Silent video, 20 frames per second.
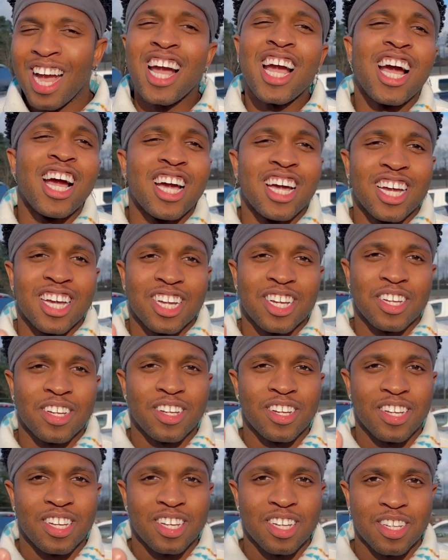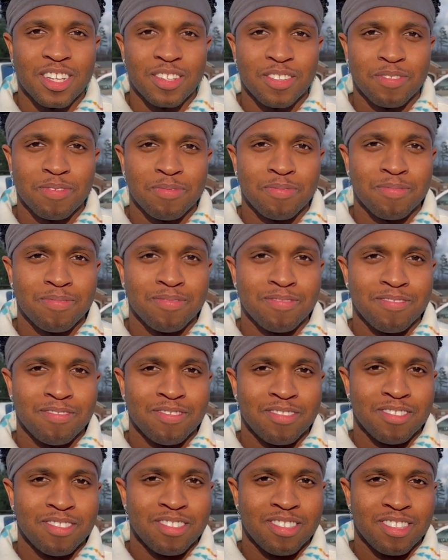hold up. This lighting look
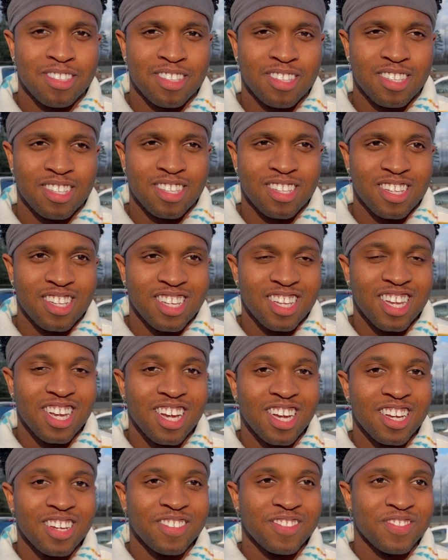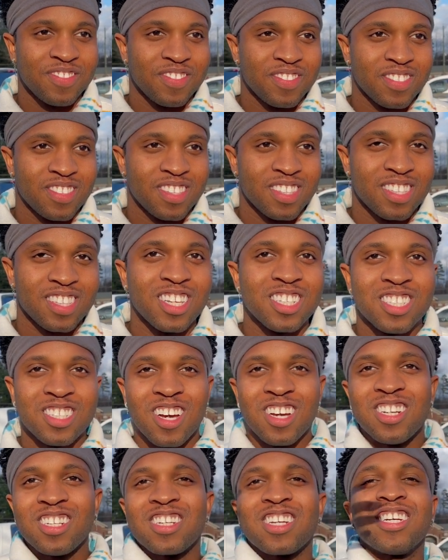kind of nice. Yeah. Yeah.
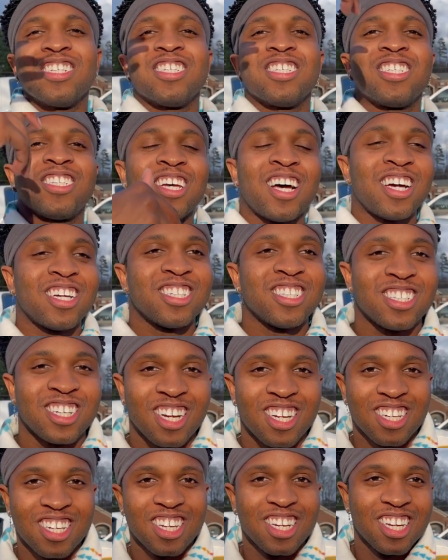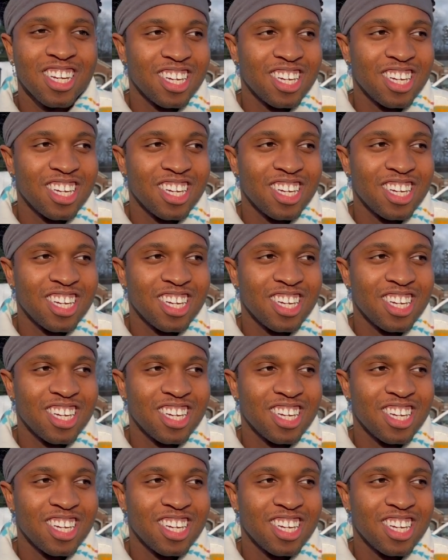Sun, exactly.